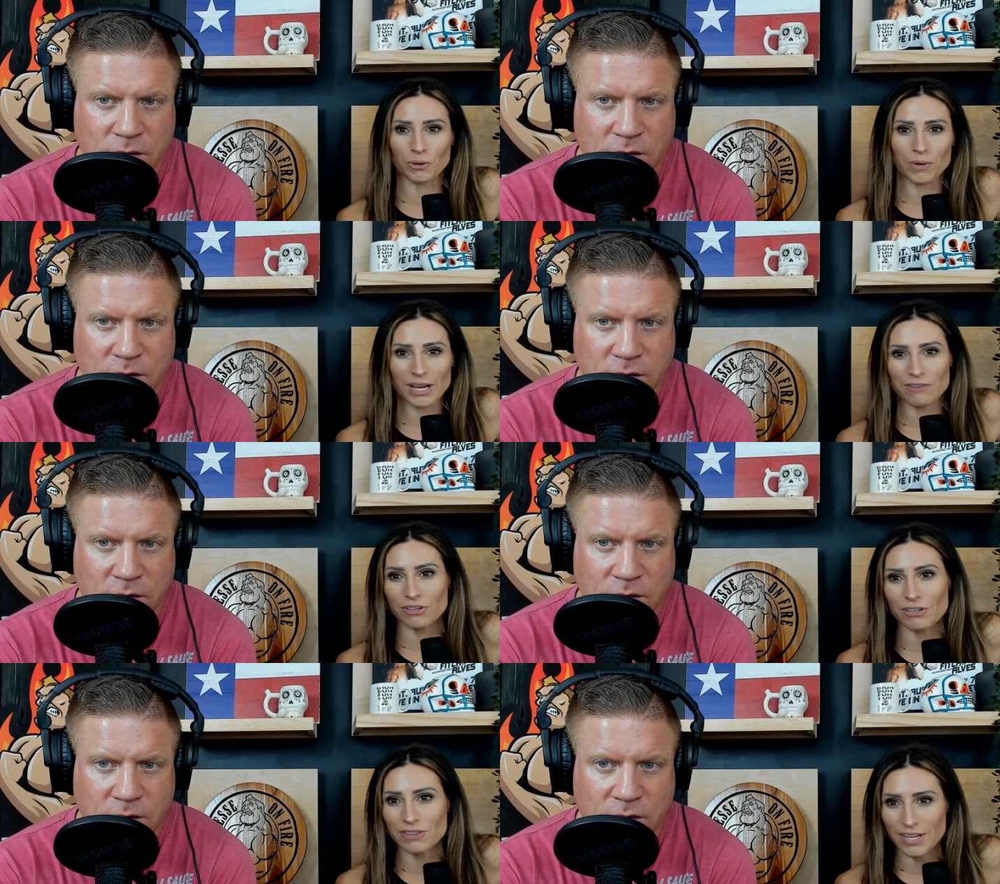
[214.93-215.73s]

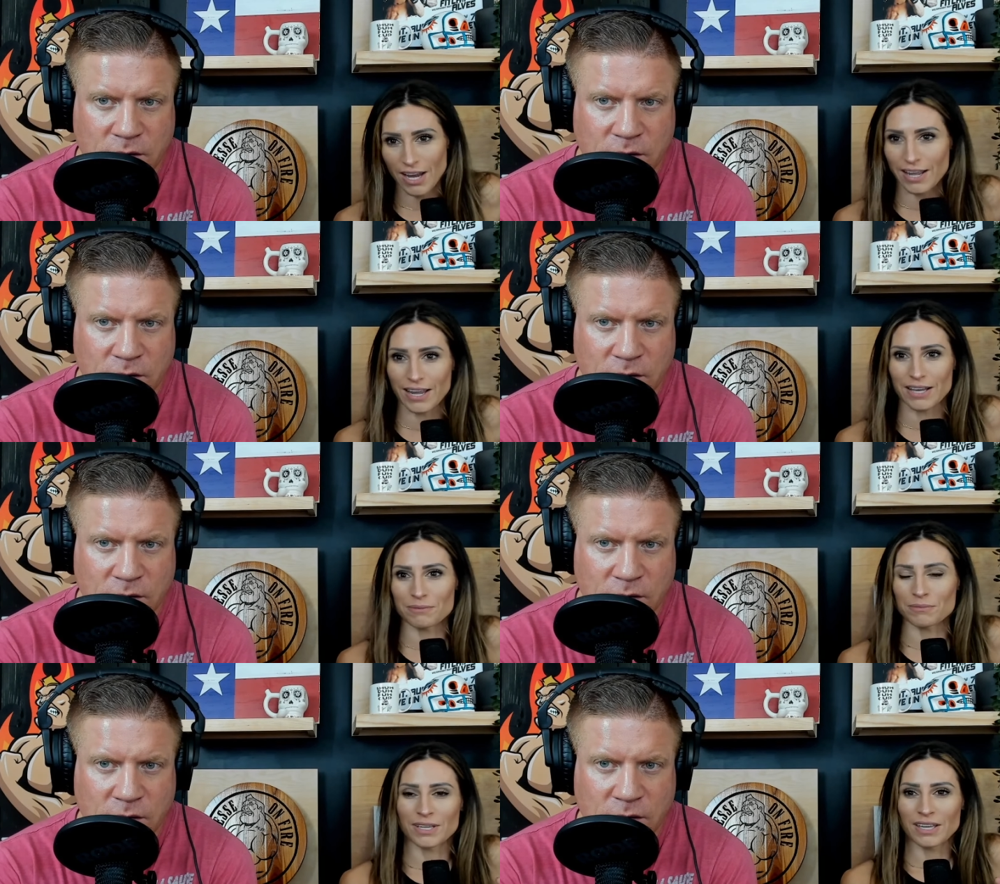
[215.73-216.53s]
Speaker 1: whatever than I
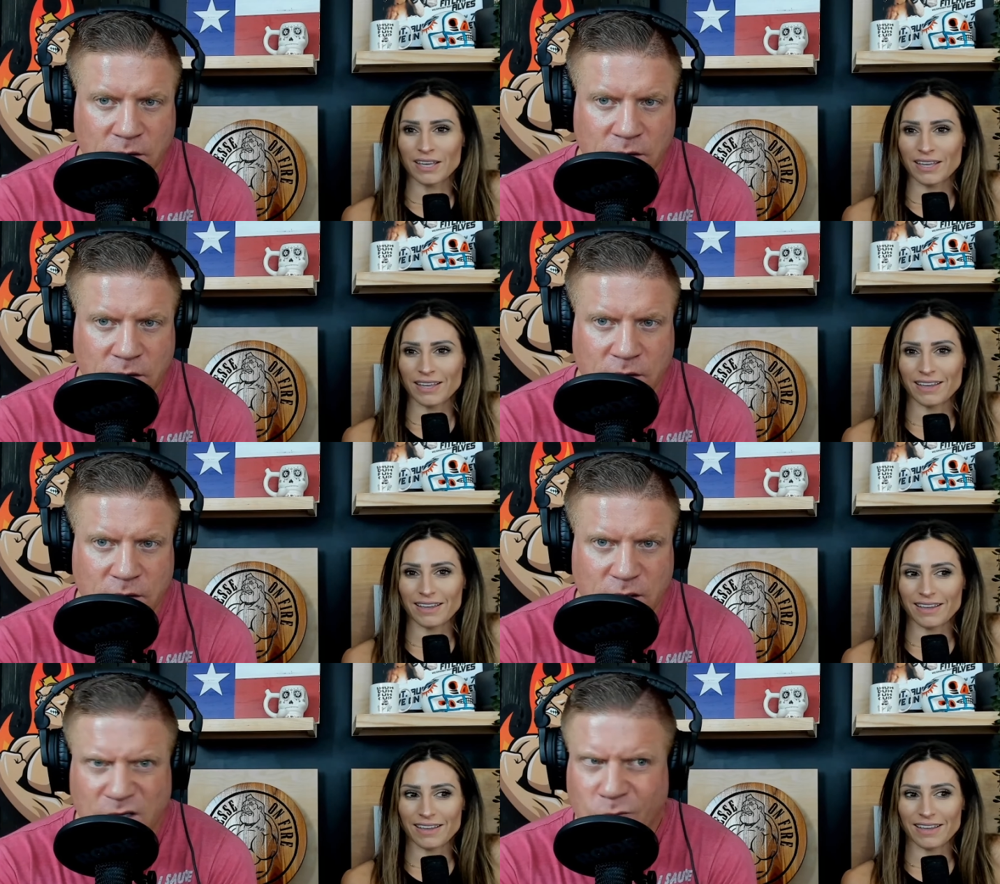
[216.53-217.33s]
am.
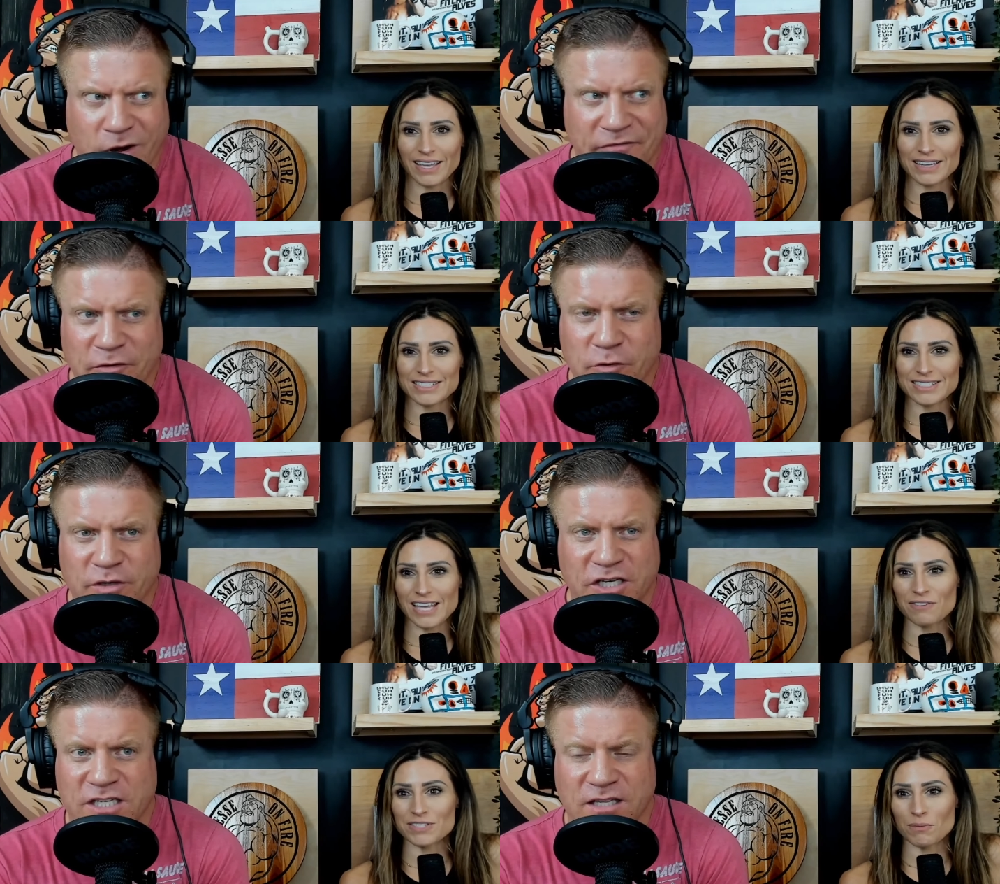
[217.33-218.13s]
Speaker 2: What
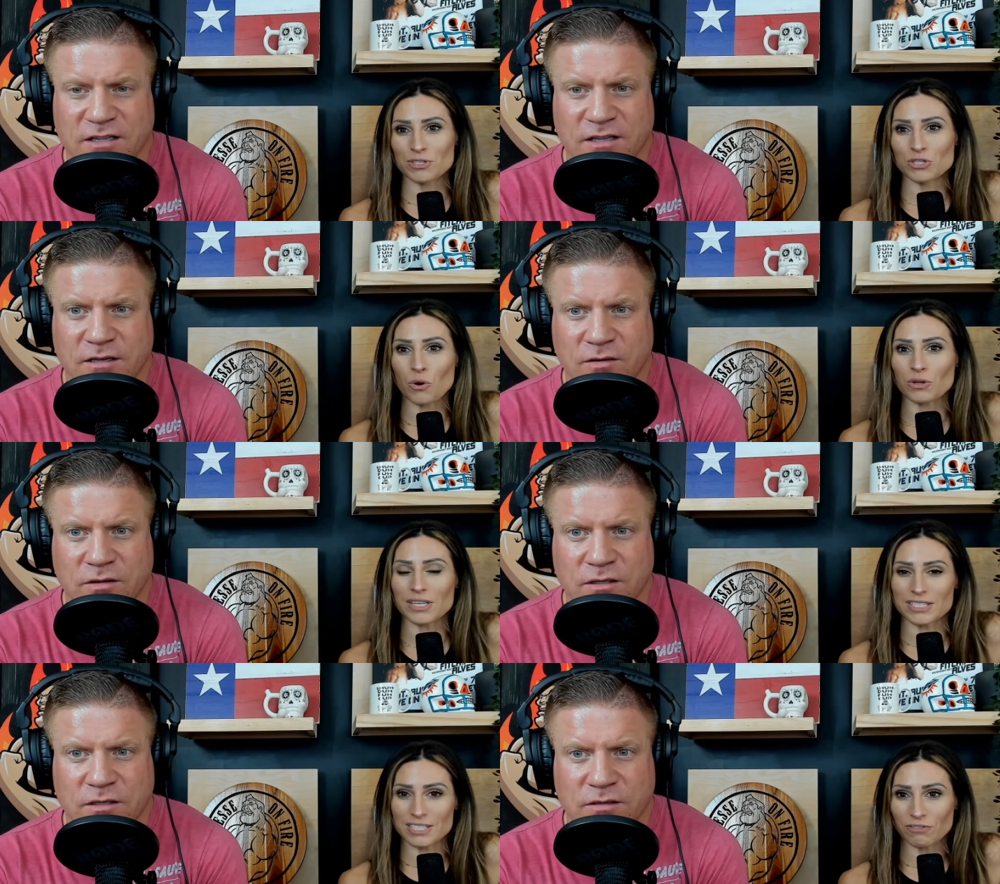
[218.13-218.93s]
instead of just, someone
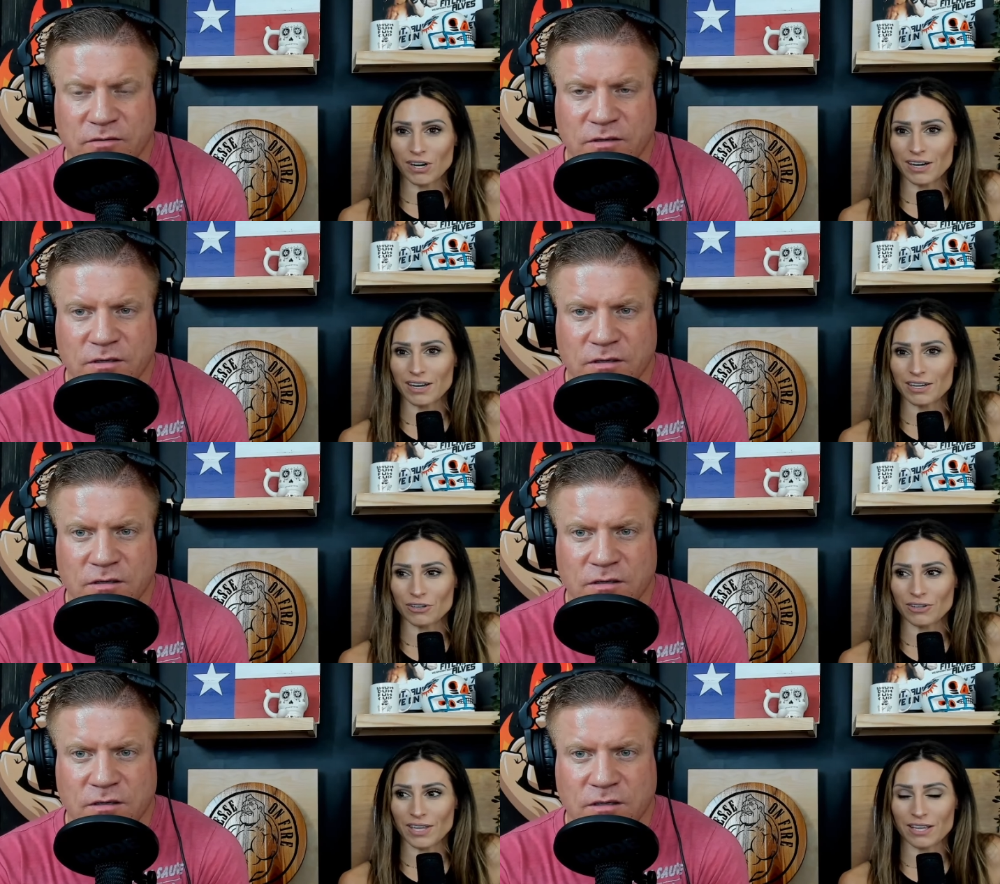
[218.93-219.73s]
Speaker 1: totally different, and
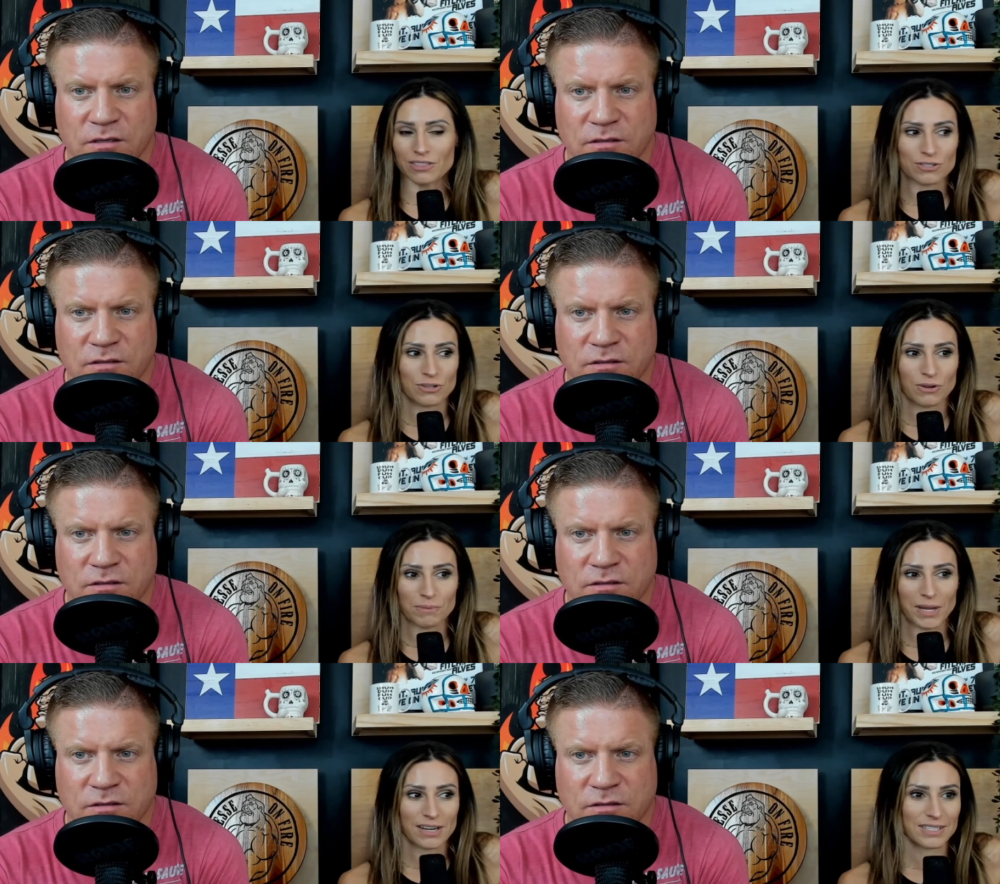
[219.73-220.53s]
you're like, there's no
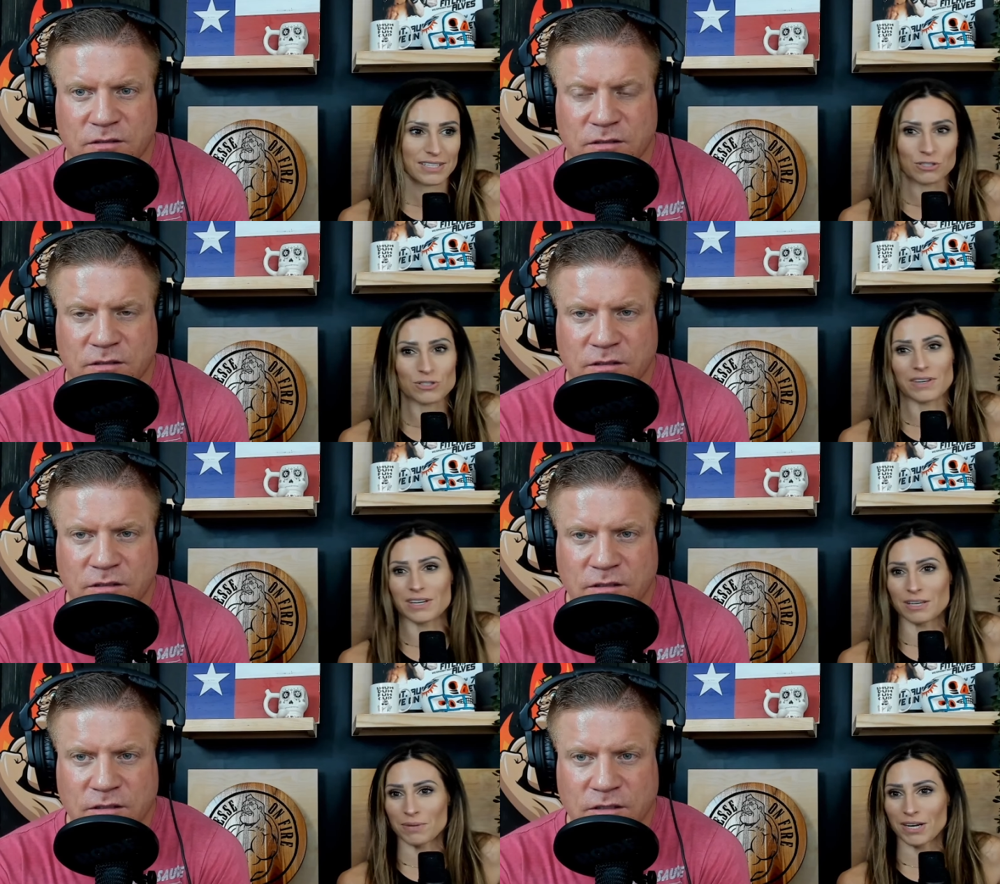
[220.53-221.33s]
comparisons, there's nothing
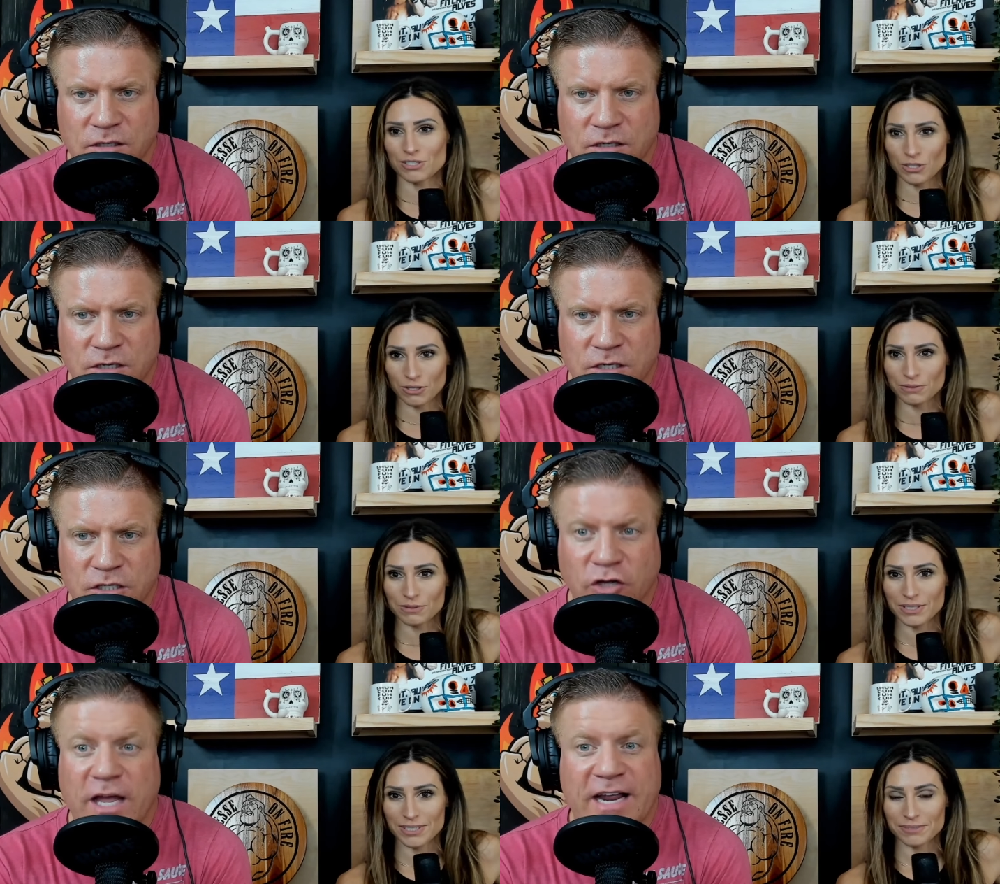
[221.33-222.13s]
to compare to.
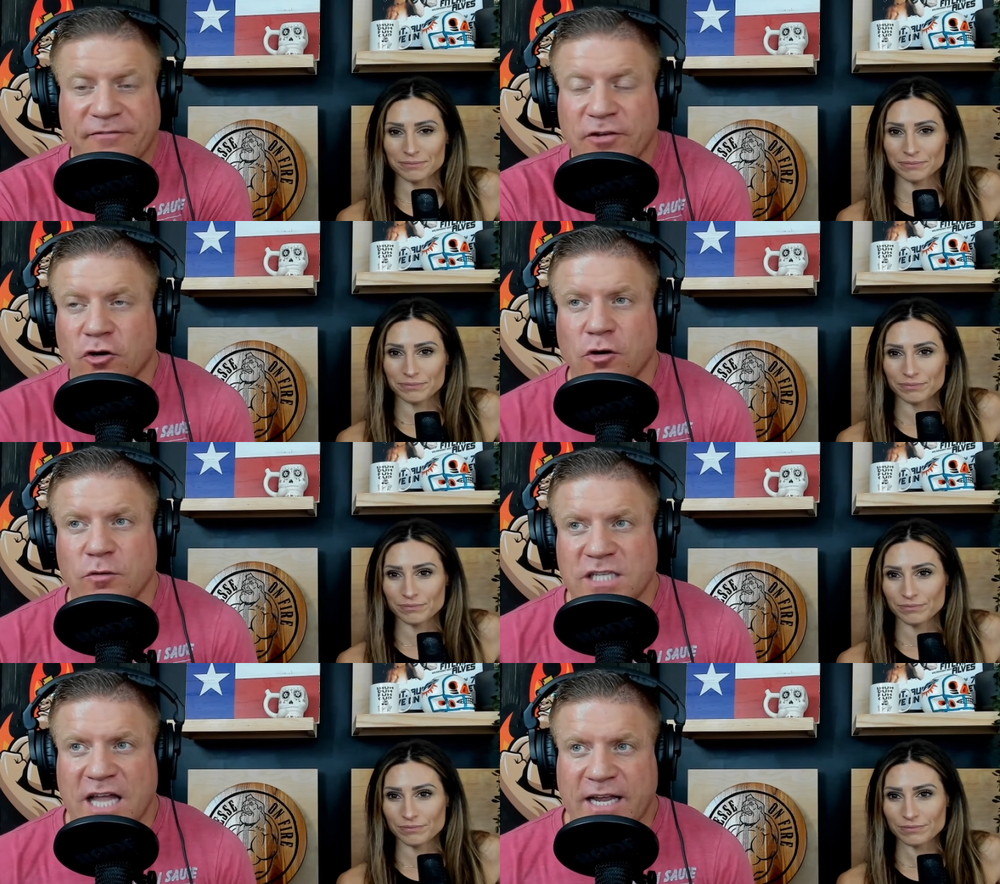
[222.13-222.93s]
Speaker 2: So like, if the girl
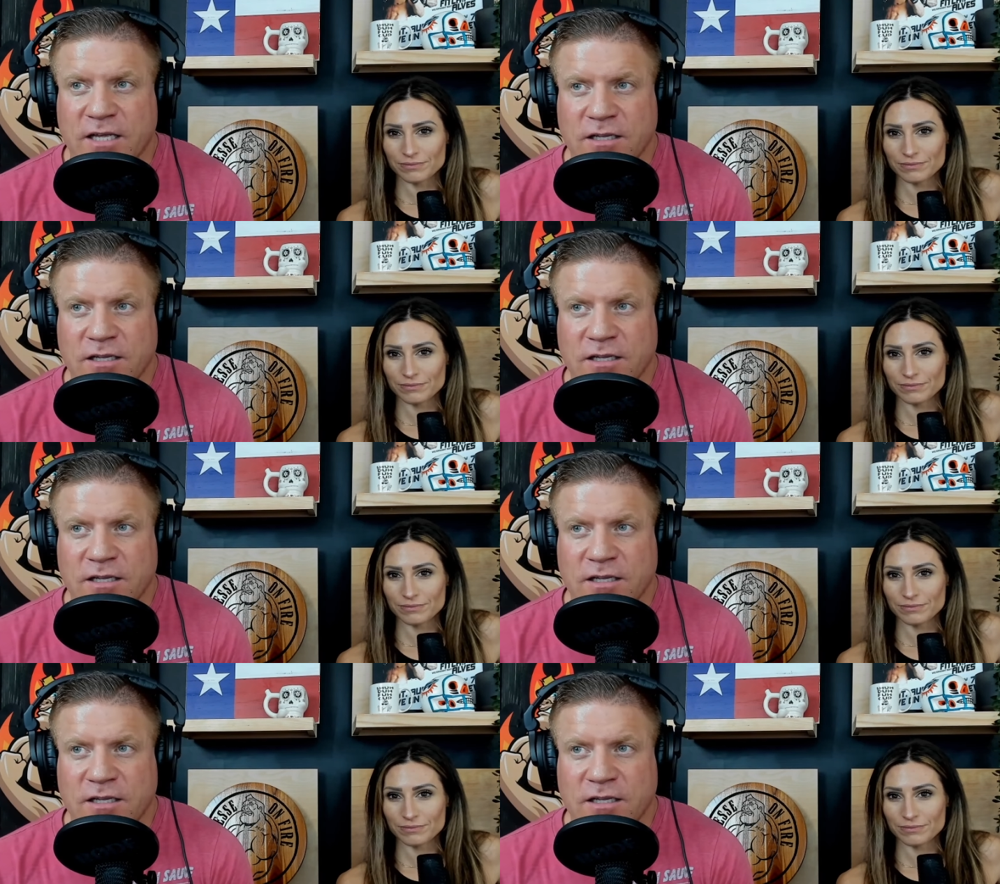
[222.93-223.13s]
was like,